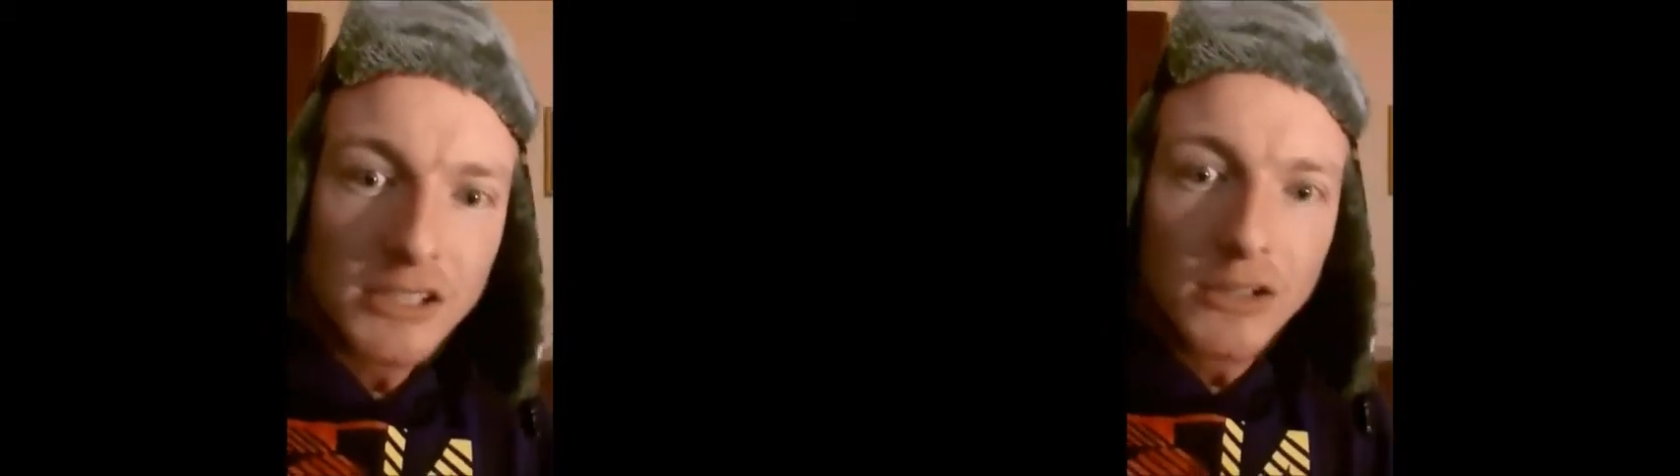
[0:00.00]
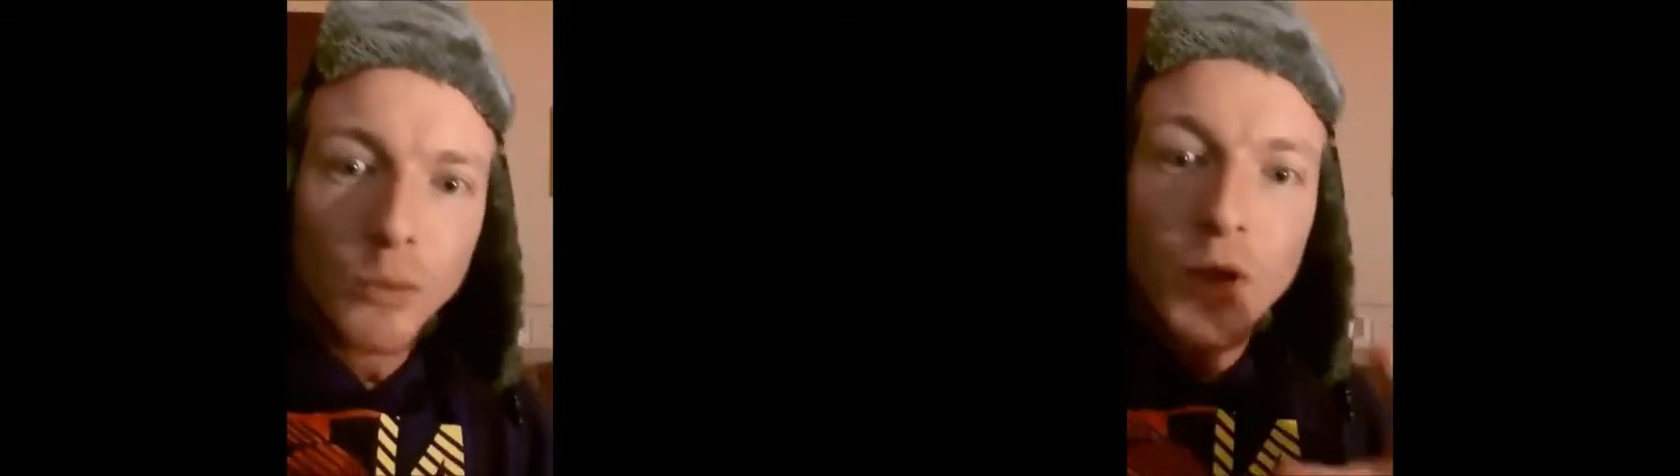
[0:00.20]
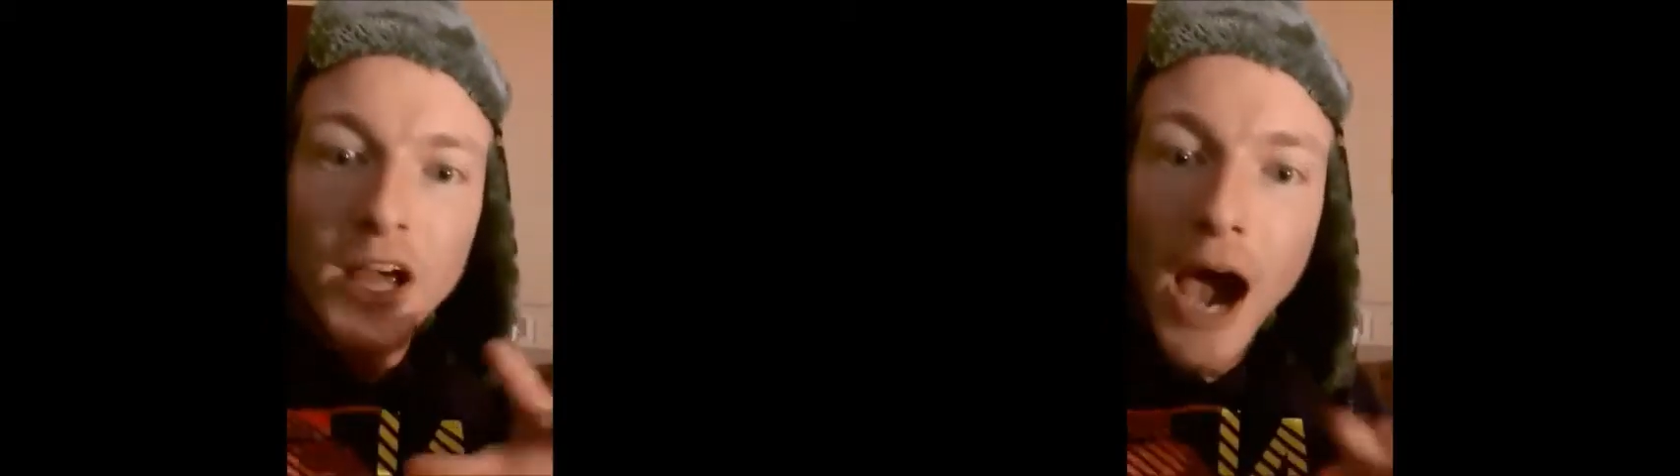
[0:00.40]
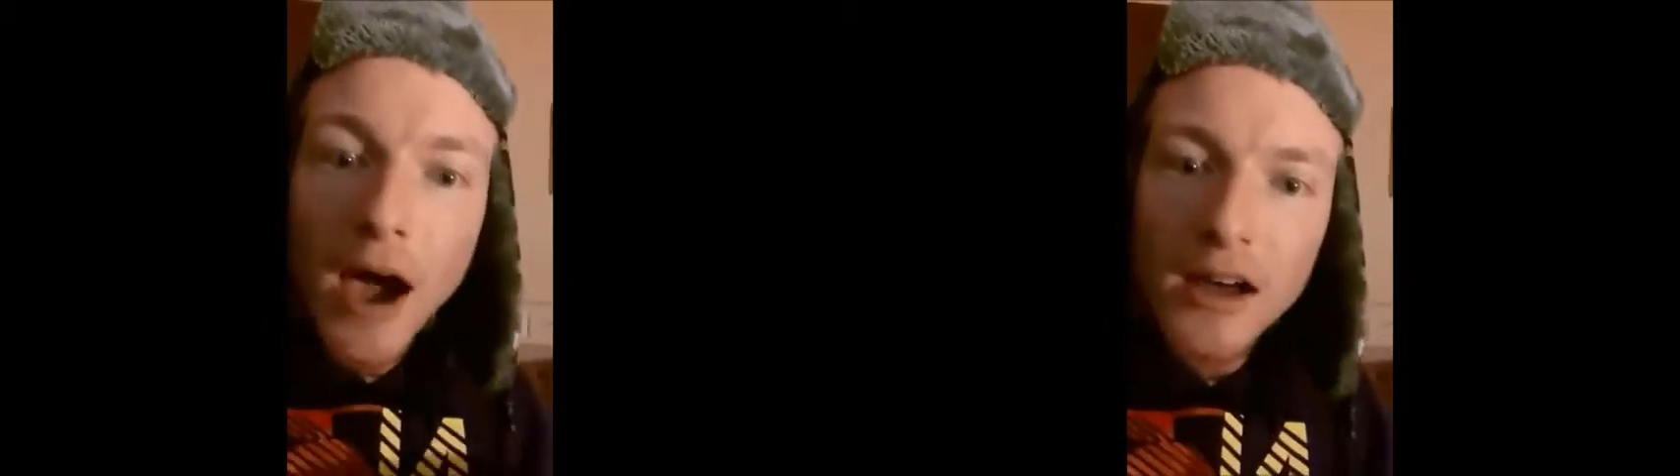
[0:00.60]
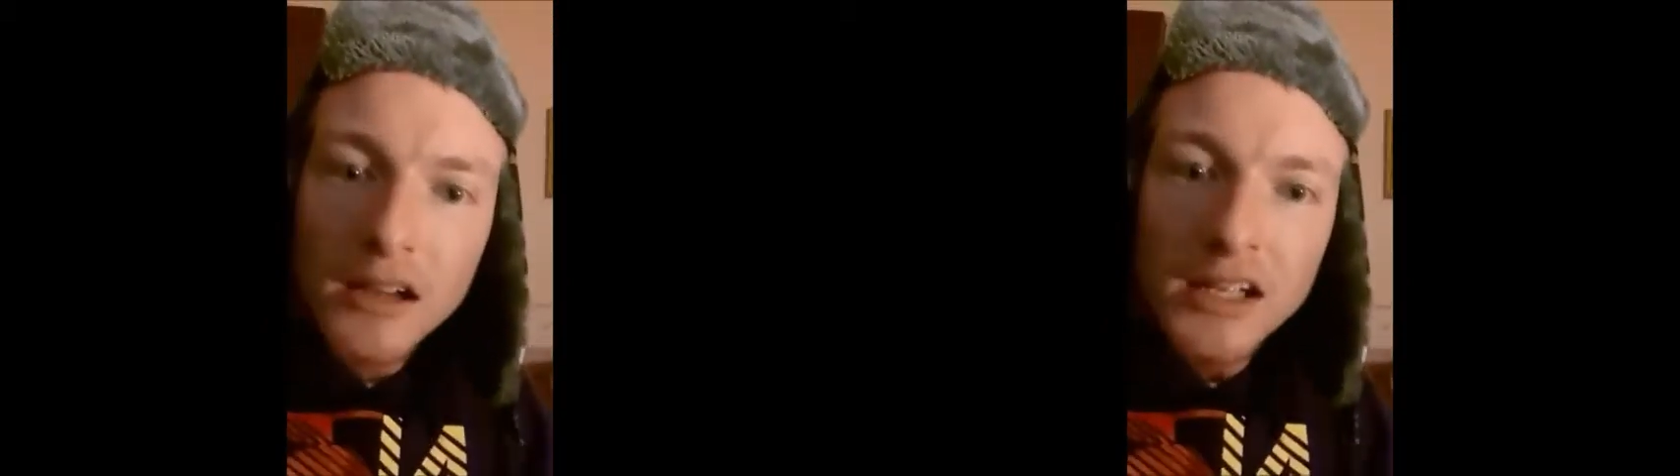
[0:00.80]
We are
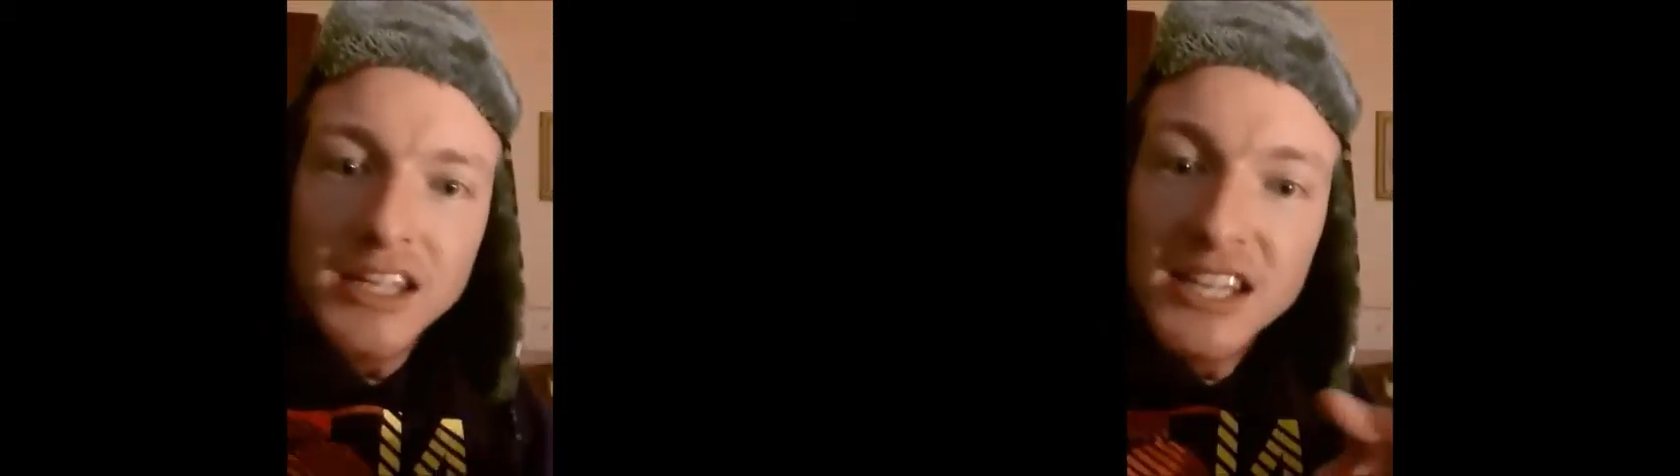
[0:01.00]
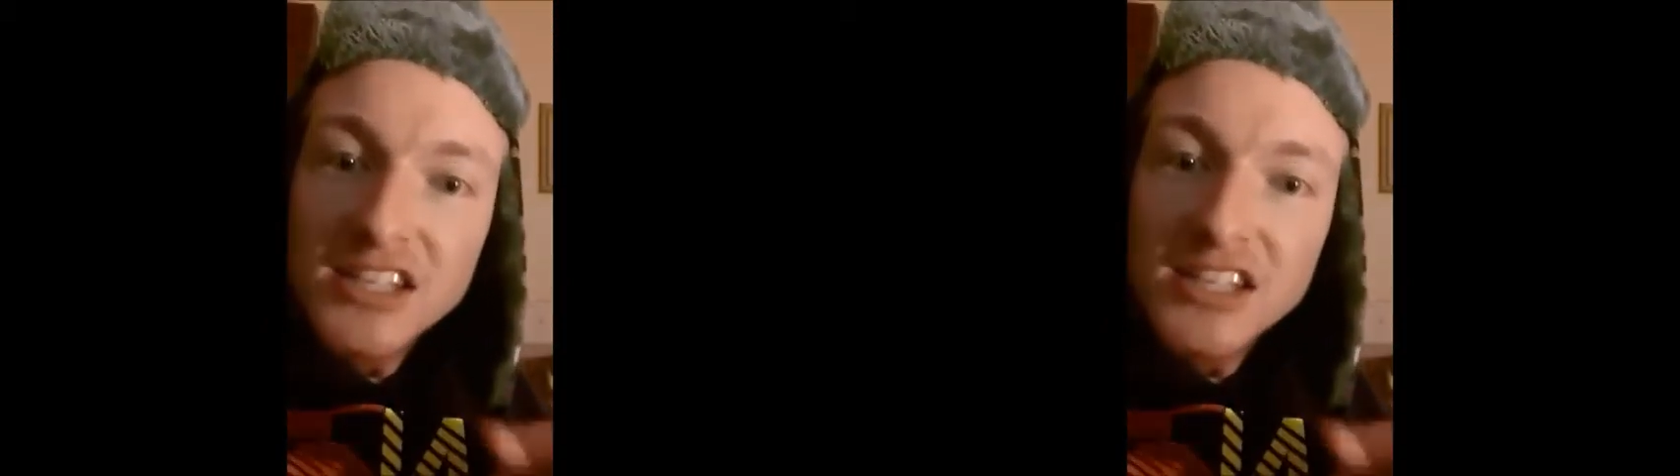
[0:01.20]
getting